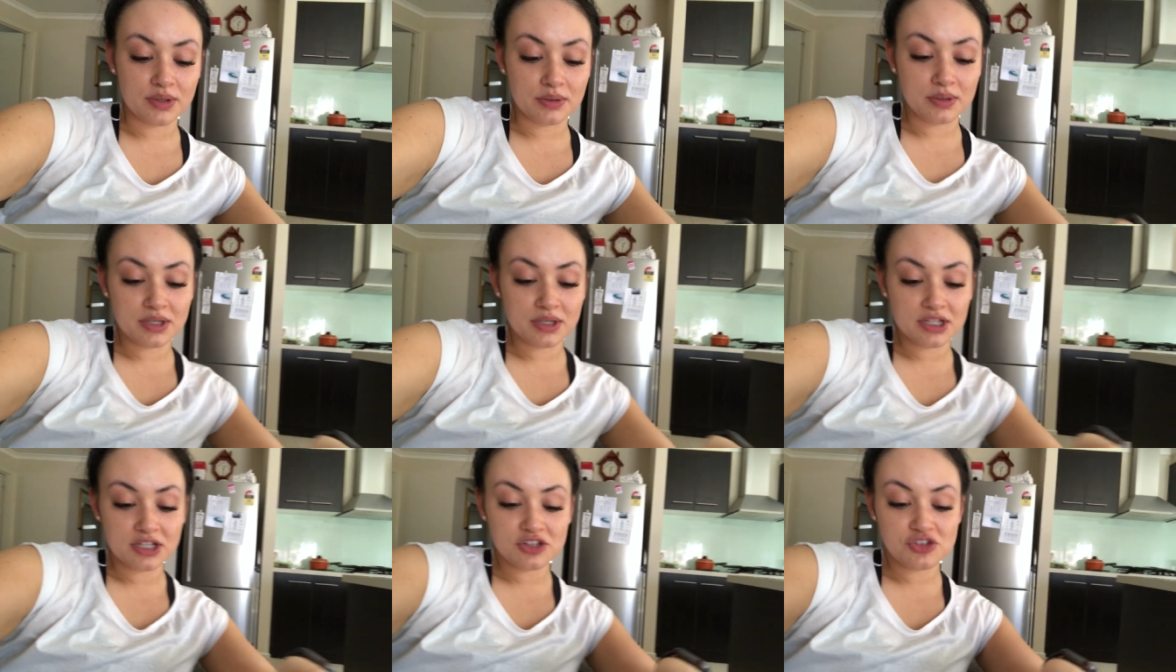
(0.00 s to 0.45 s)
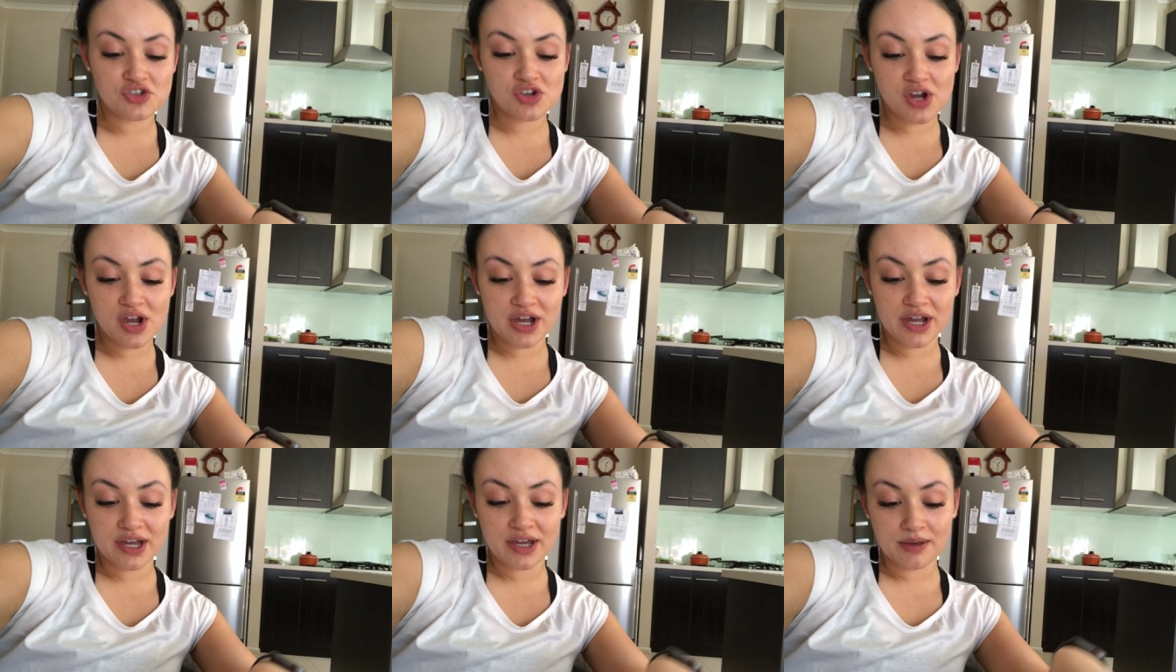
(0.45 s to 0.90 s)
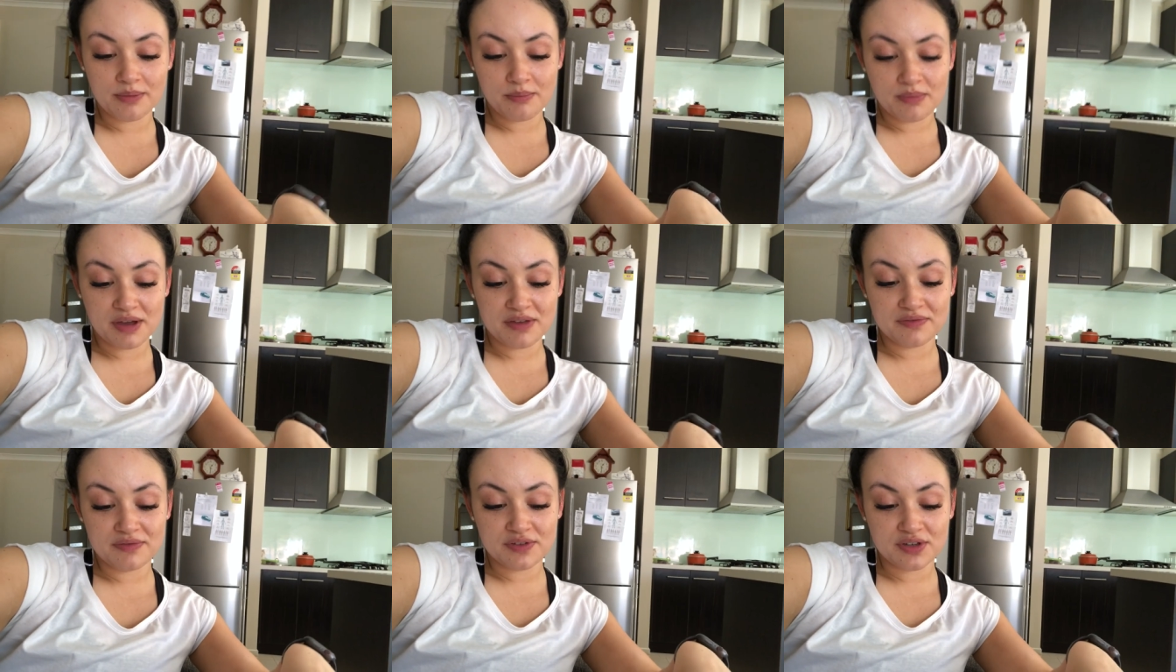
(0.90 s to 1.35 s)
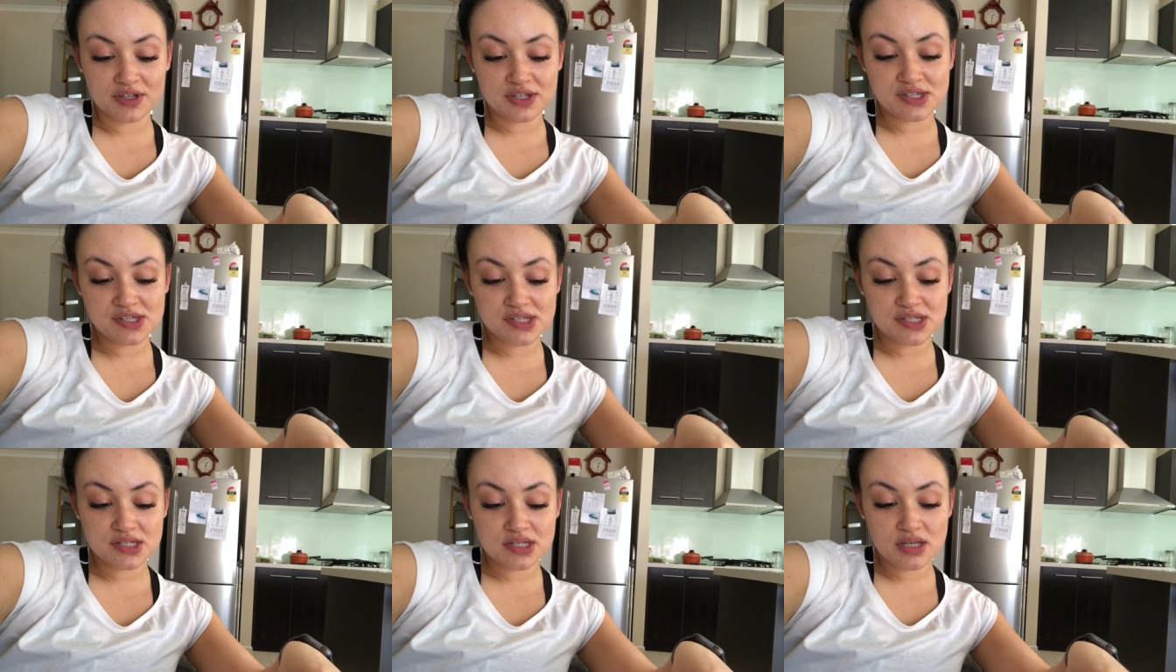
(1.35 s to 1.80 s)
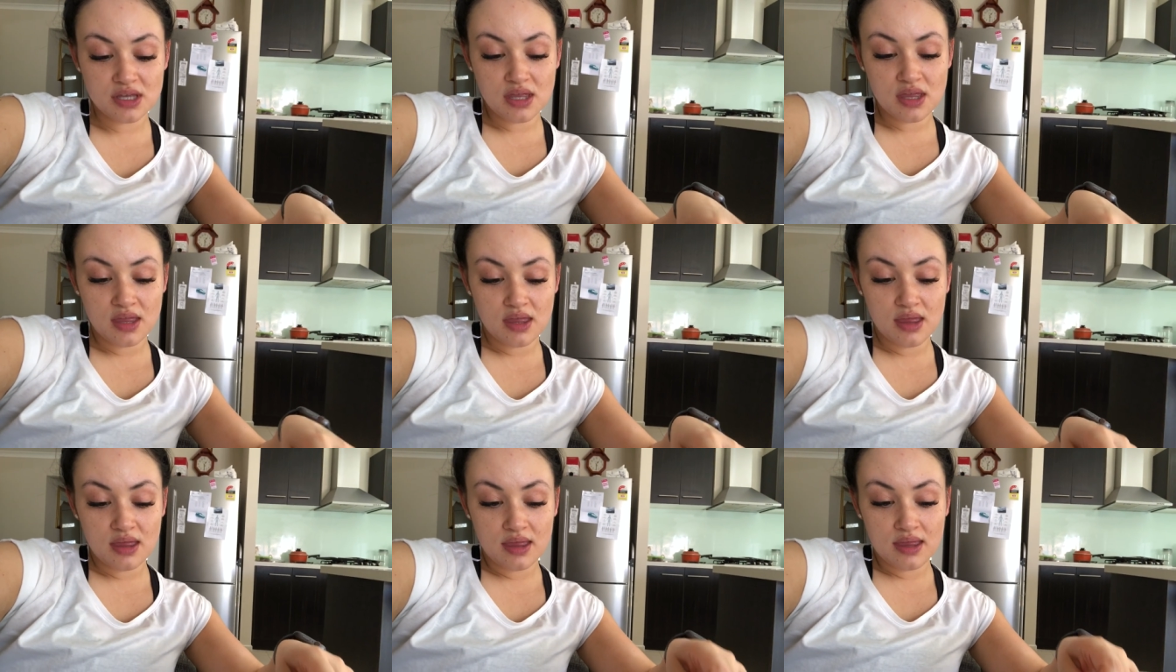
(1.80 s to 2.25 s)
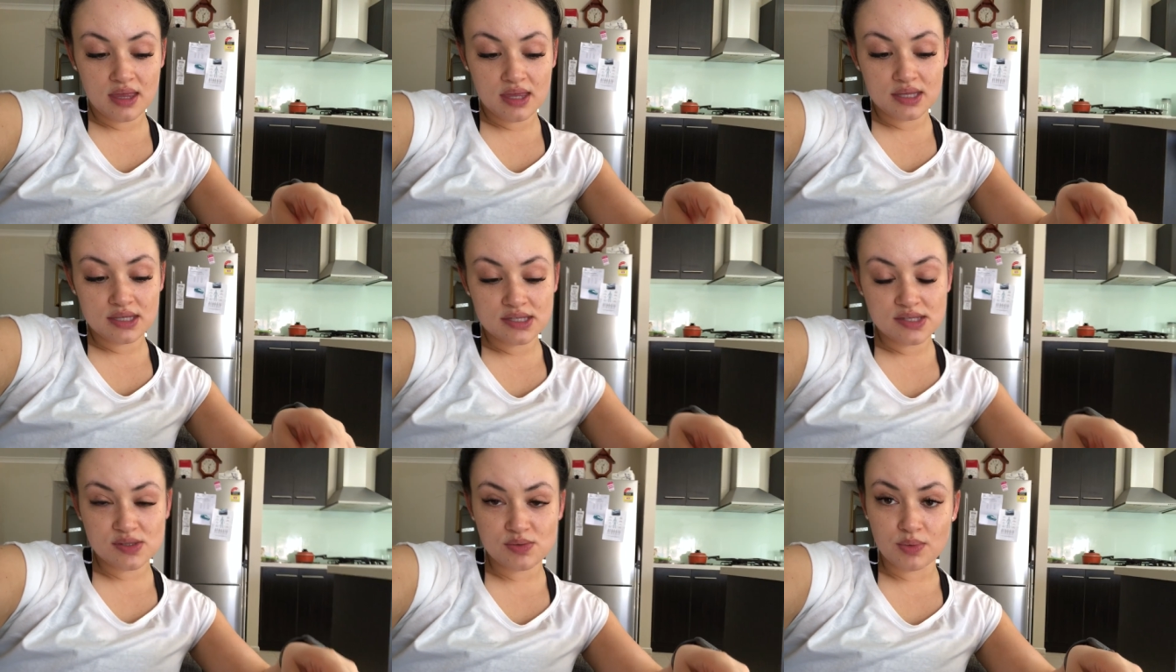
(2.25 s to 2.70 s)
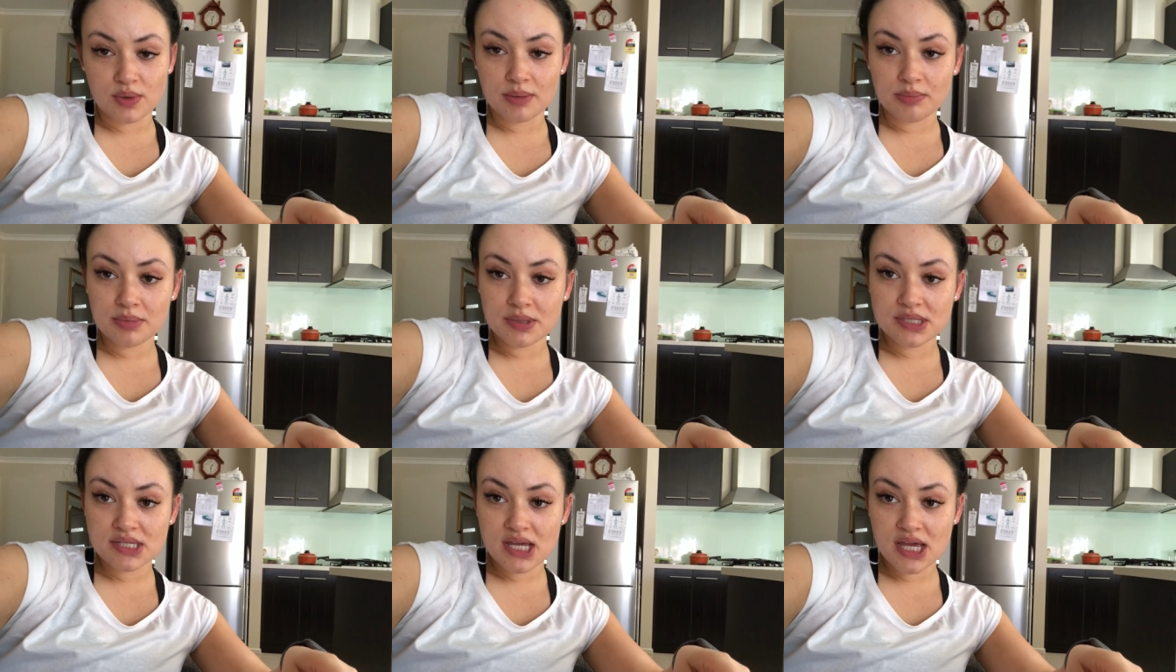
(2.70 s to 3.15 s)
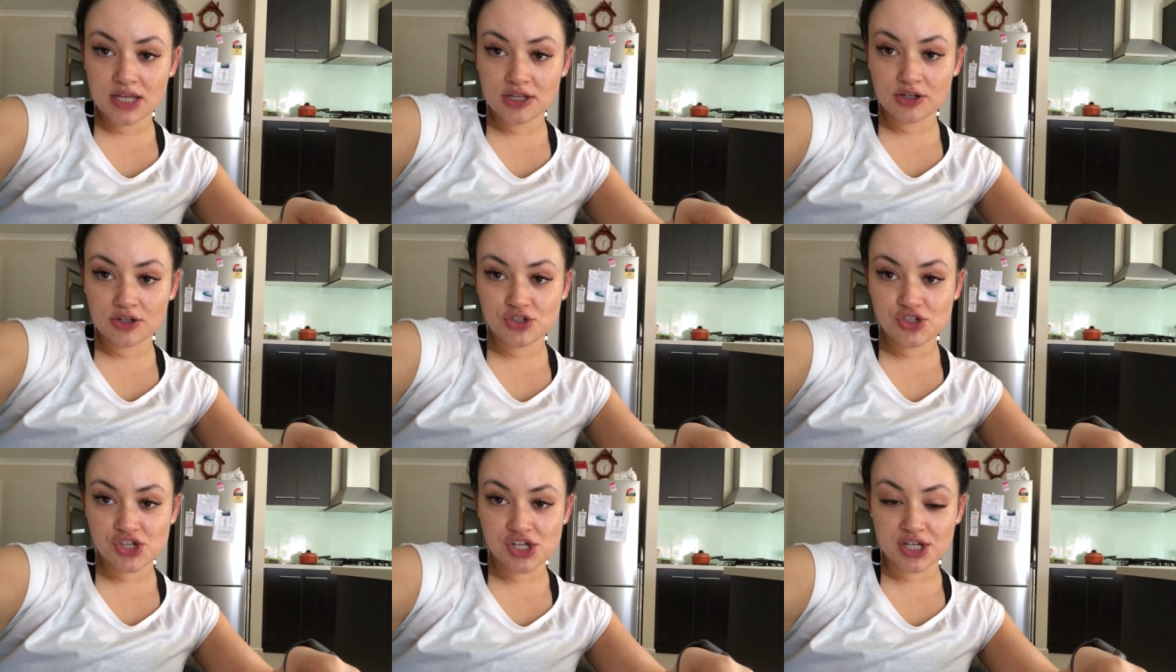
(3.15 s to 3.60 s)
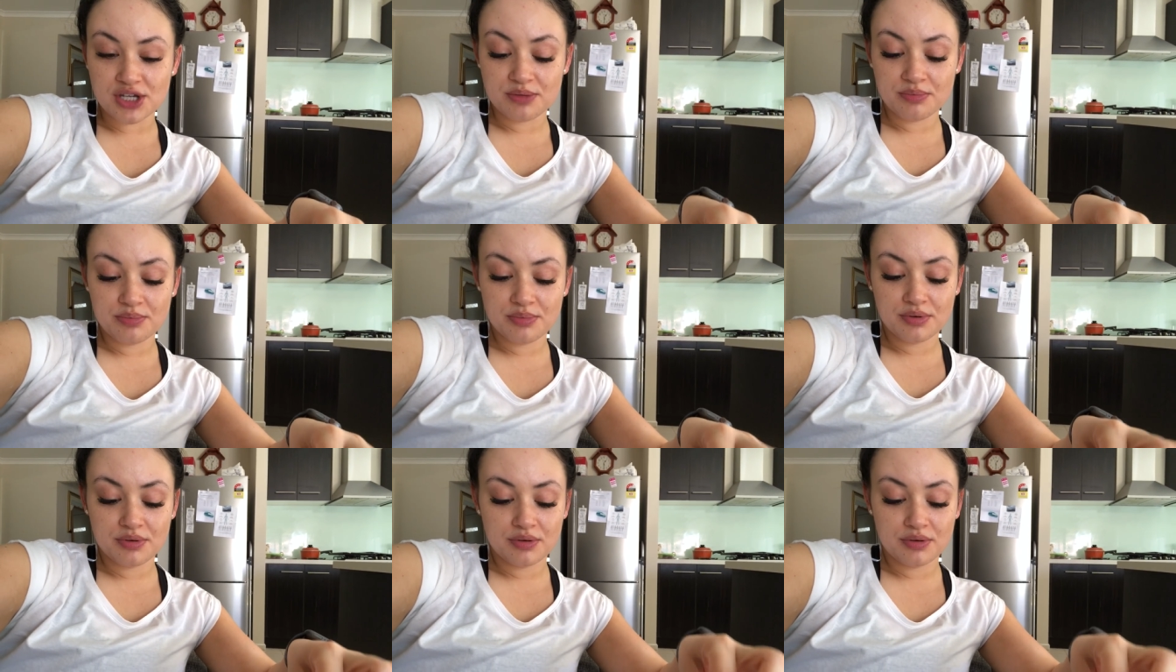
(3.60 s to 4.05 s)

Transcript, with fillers: I'm gonna try my first sweet potato chip